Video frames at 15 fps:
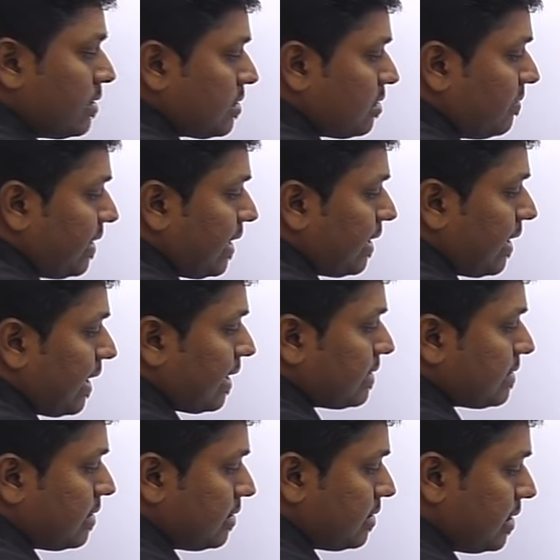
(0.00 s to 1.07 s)
So we can
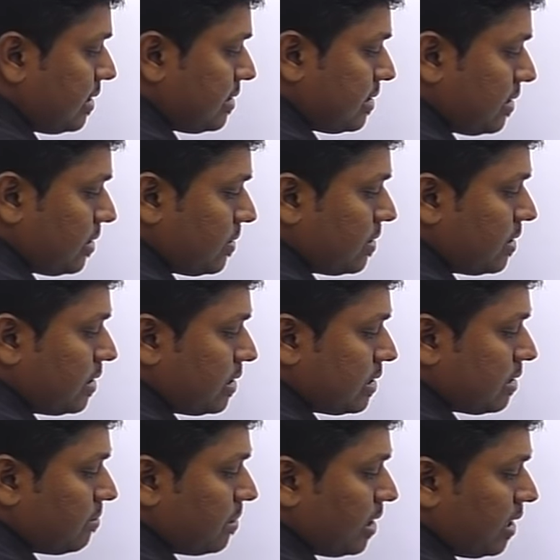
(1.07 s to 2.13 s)
cancel 30.
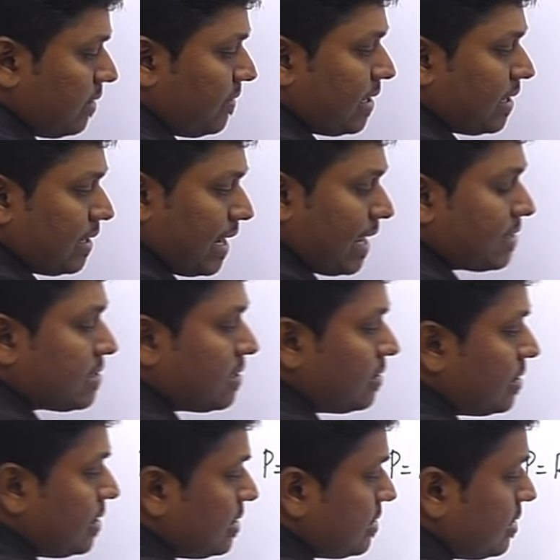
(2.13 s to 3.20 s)
Similarly, we can cancel
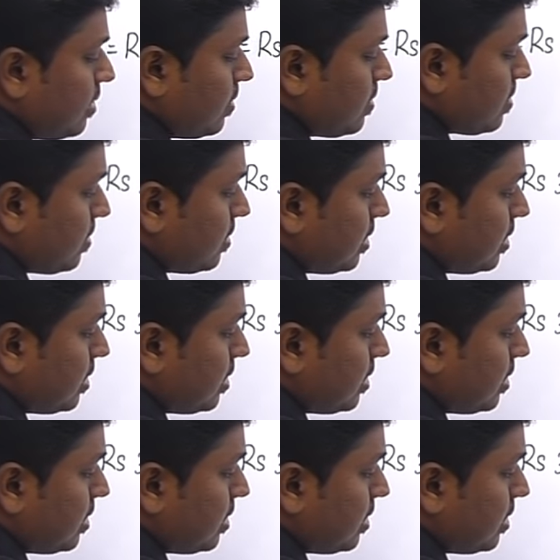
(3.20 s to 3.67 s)
30. So